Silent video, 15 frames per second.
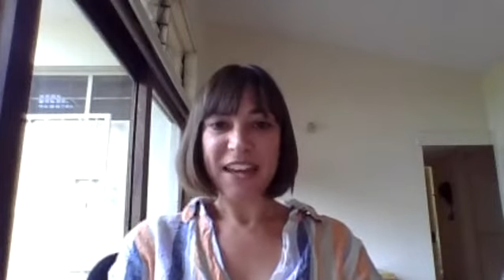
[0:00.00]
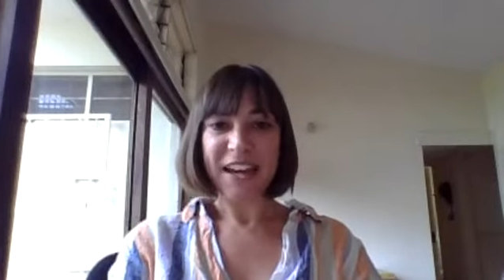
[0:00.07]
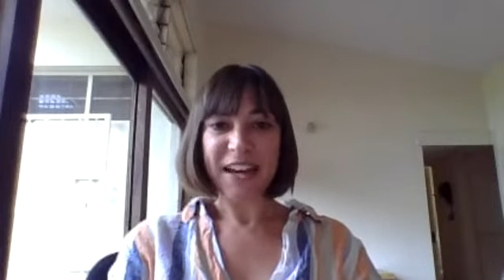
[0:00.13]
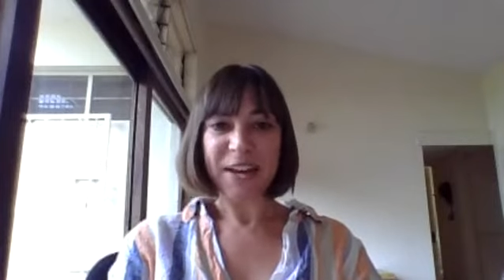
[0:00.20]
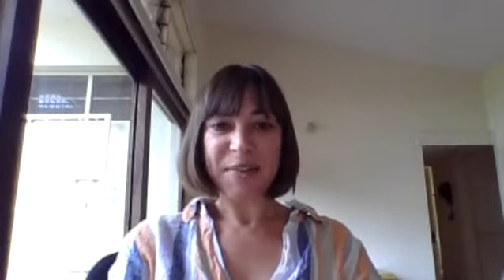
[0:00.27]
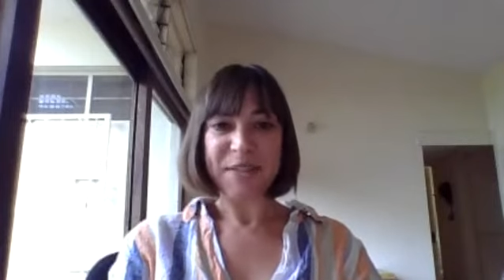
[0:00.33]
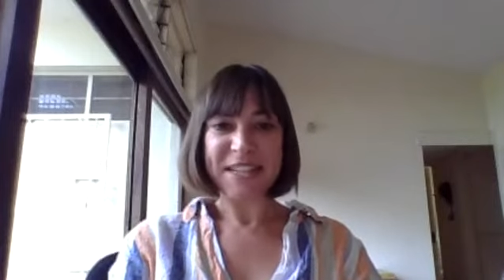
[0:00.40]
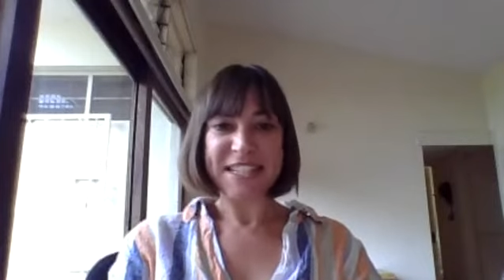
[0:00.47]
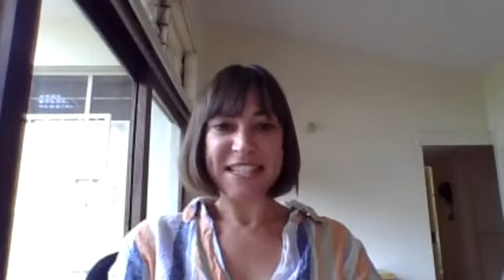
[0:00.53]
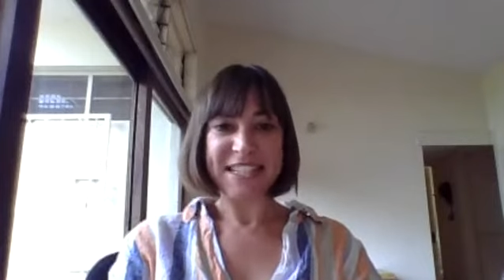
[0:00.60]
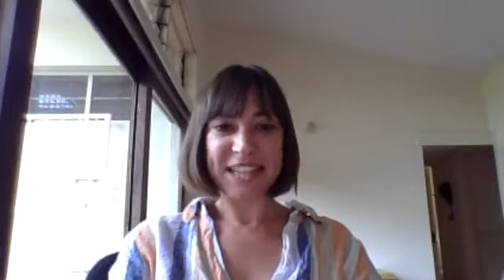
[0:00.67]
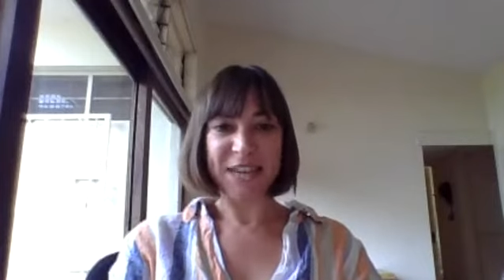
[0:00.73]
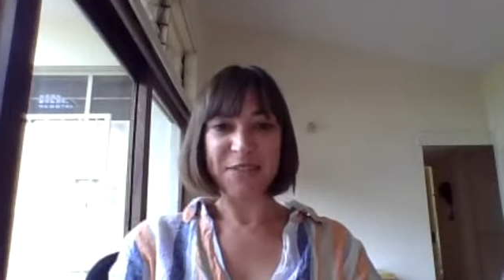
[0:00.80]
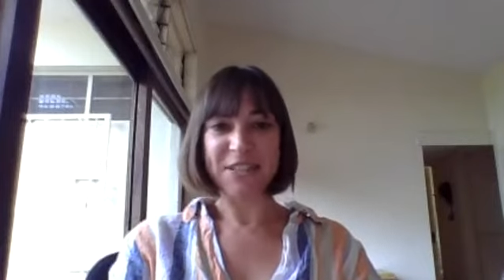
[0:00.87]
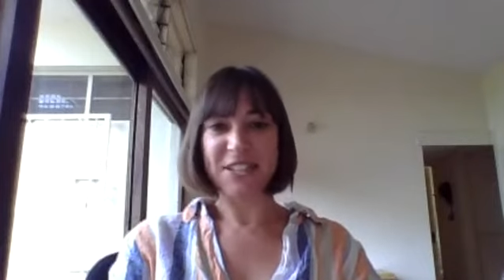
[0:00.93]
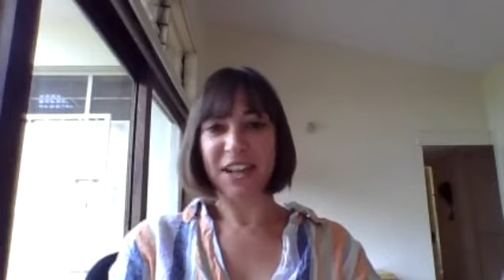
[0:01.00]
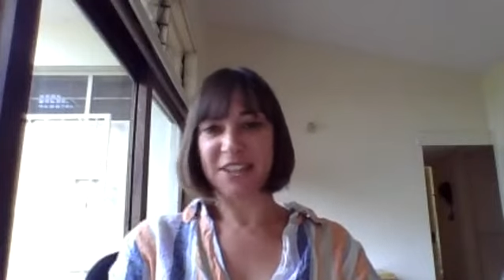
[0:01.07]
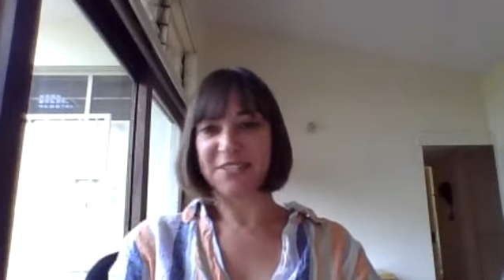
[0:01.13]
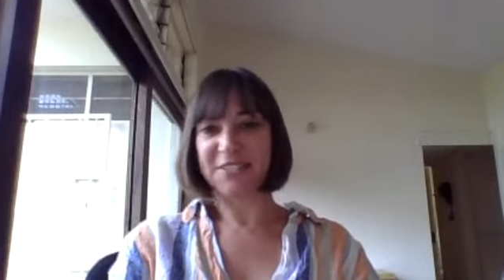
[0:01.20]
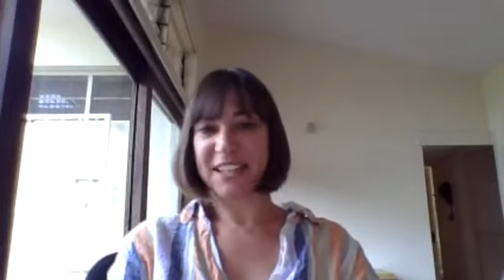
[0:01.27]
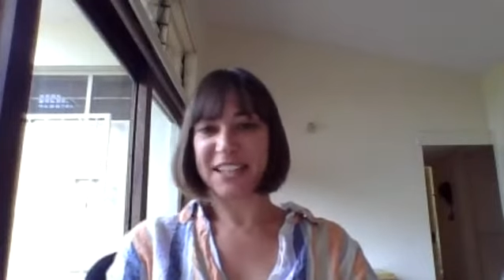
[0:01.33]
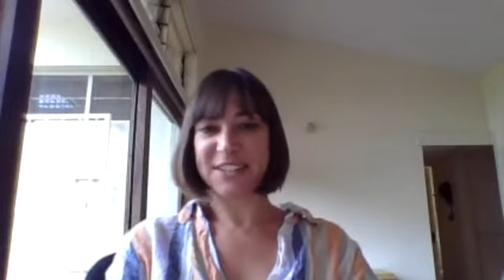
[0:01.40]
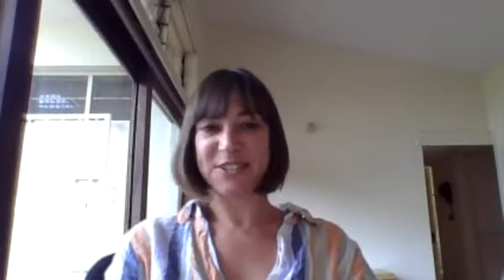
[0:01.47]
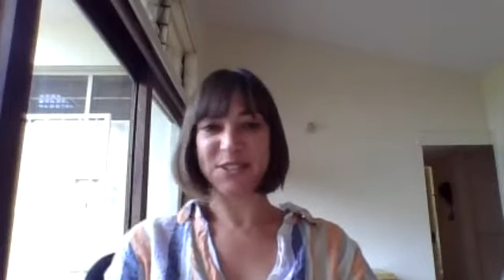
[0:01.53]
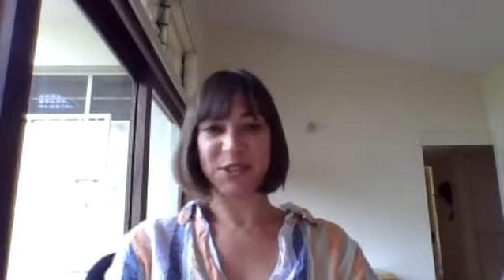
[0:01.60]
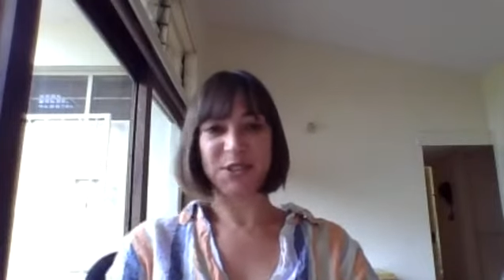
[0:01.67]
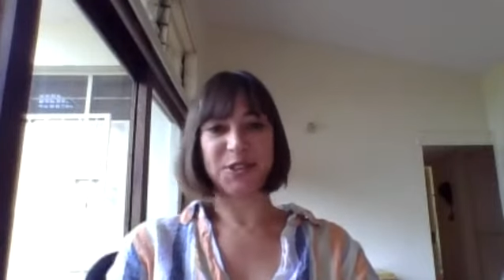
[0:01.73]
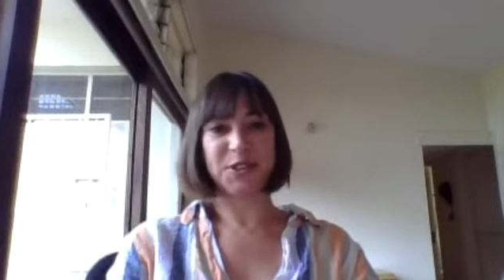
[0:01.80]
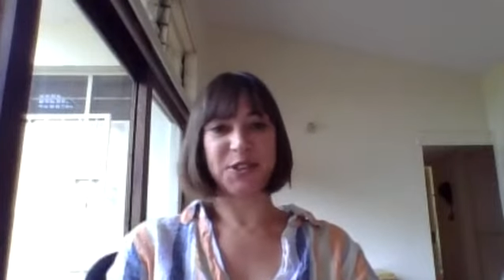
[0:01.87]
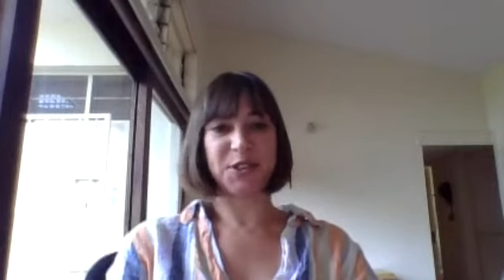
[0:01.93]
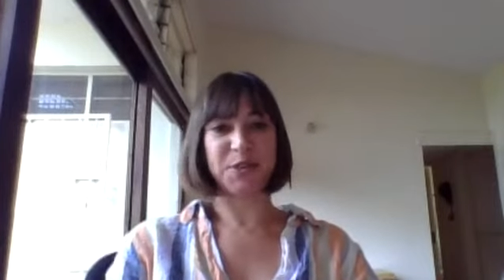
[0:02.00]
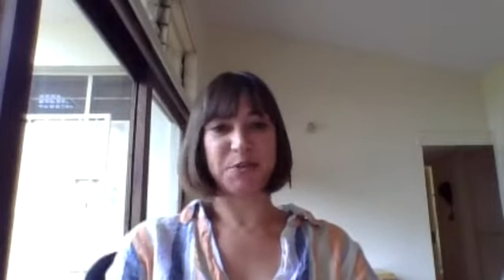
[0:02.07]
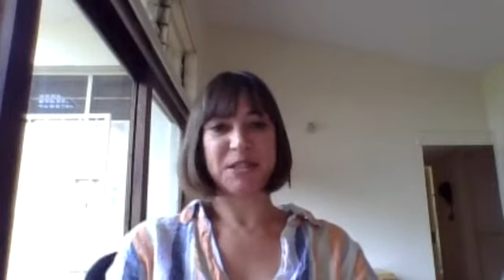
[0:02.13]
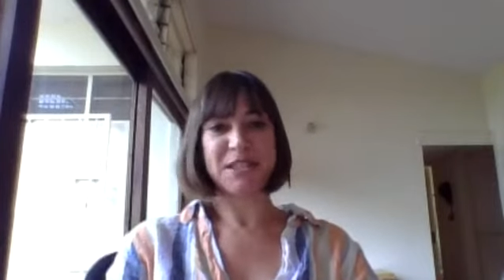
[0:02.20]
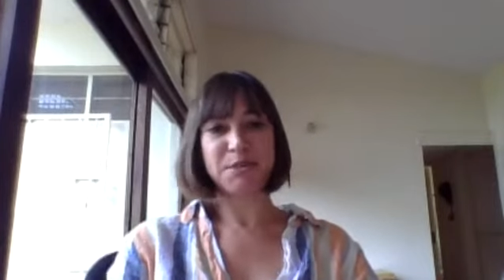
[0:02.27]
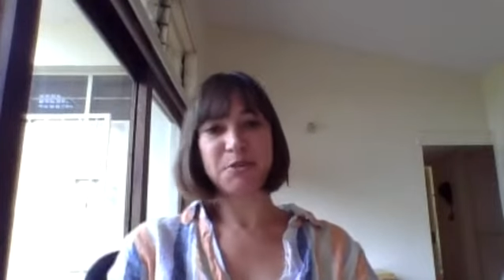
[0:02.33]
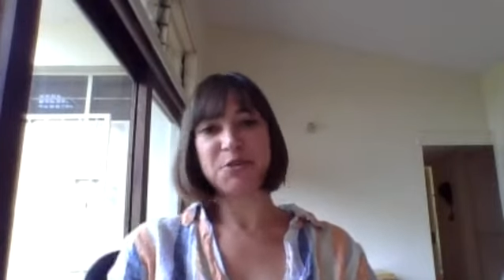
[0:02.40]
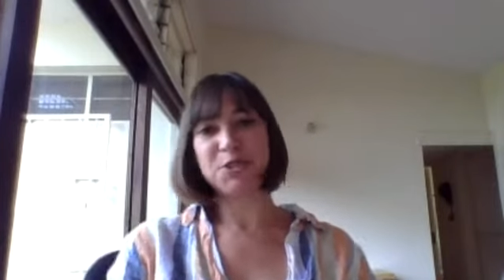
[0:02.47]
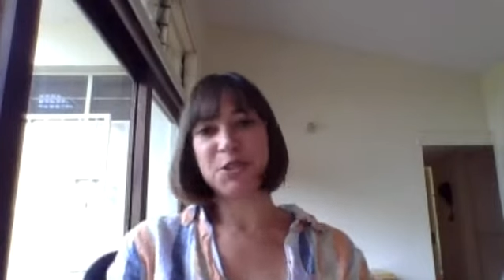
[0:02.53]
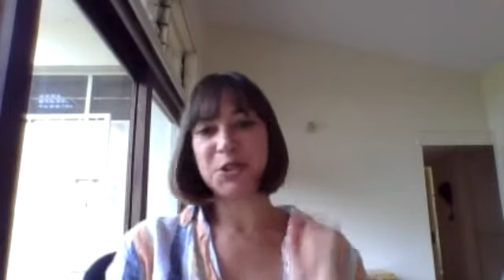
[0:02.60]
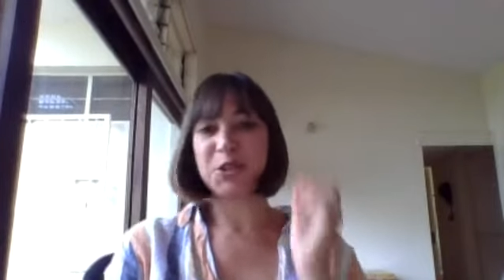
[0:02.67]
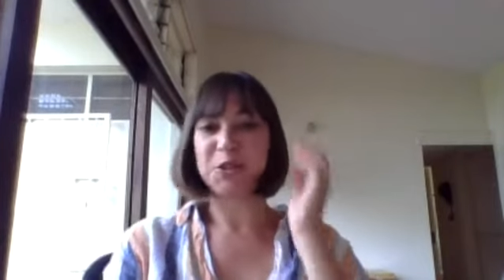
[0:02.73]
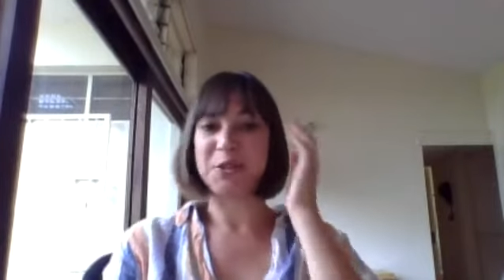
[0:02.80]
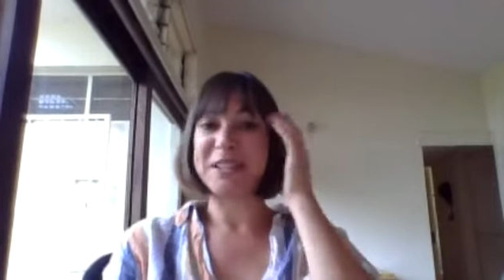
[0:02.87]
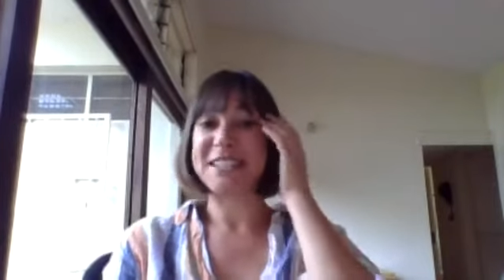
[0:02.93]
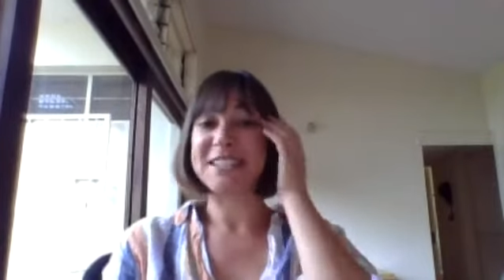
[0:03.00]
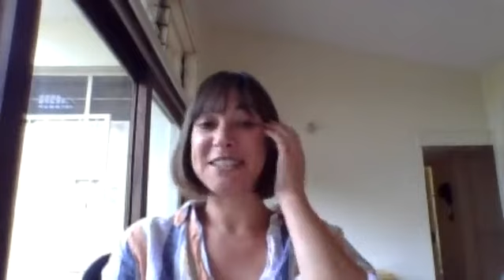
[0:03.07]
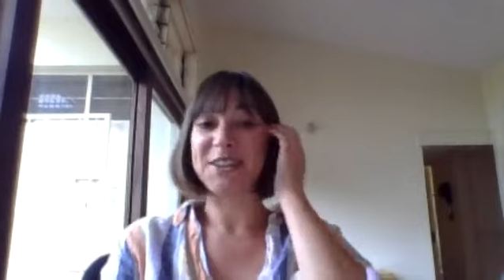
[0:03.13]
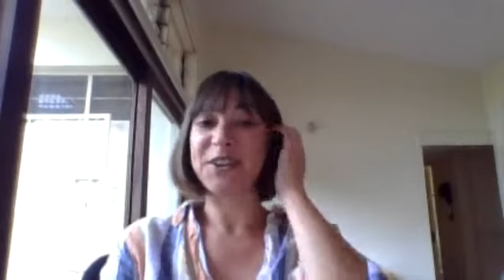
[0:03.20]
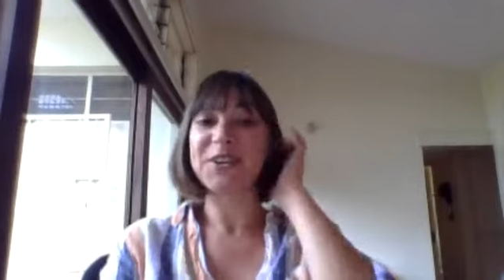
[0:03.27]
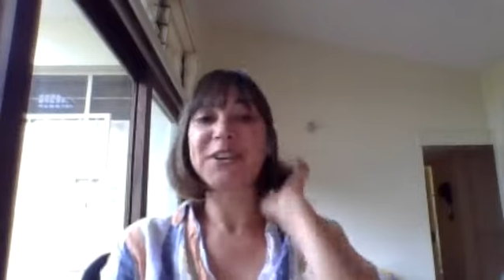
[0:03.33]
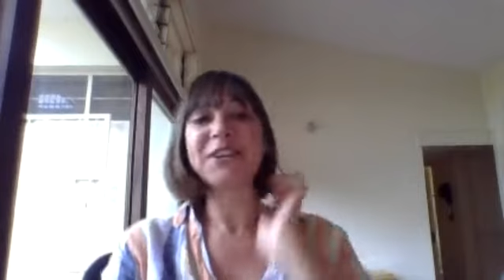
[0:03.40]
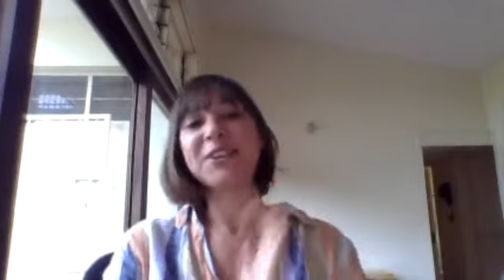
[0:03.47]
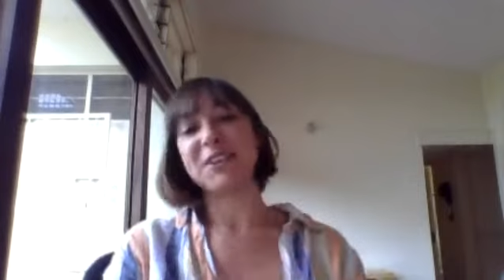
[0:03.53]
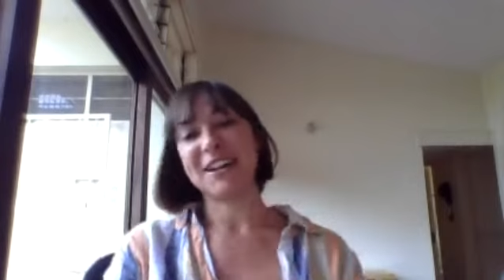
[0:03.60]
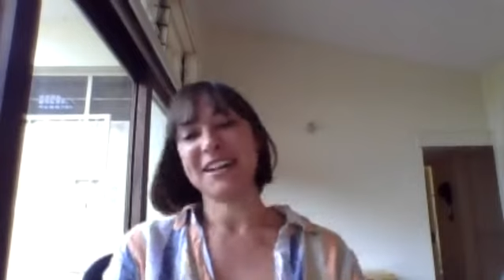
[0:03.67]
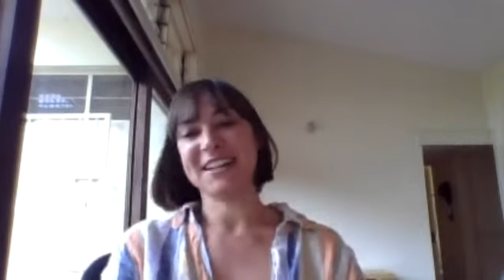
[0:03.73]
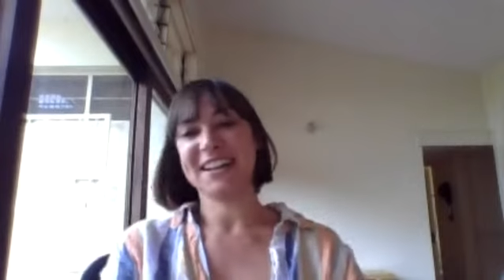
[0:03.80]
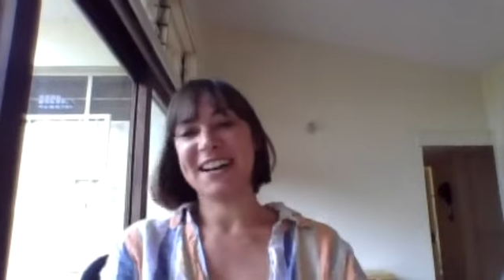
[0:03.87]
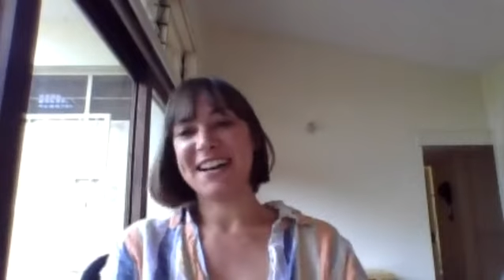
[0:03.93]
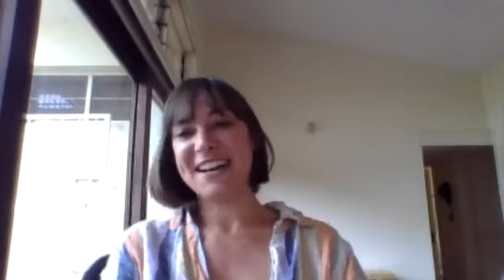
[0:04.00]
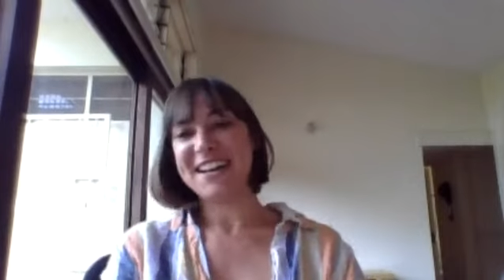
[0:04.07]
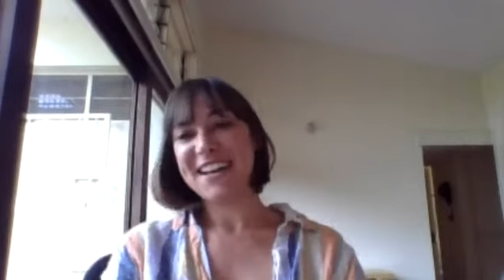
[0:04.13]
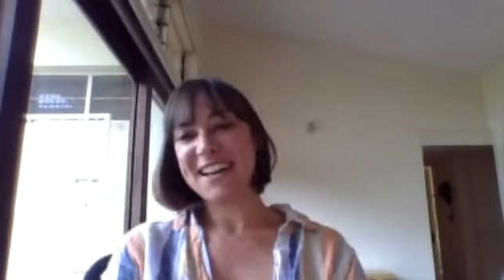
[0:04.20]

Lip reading: And today we're diving into Principle 2, which is Honour Your Hunger.